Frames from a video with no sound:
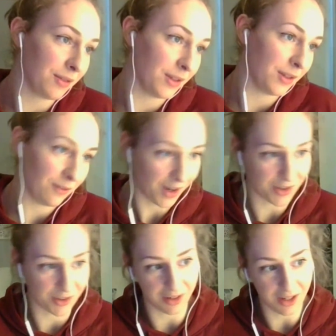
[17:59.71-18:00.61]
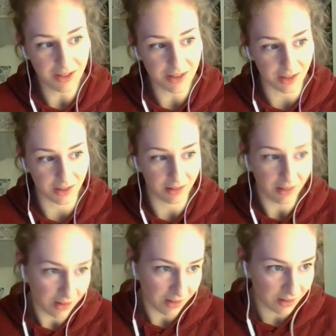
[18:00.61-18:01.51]
infection rates. And
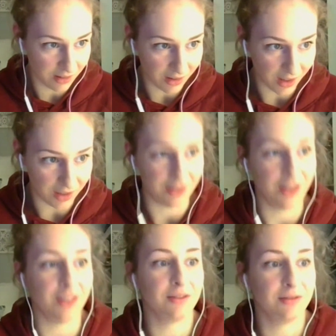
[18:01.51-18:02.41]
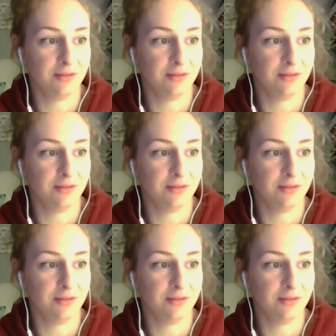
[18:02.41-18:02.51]
I don't know.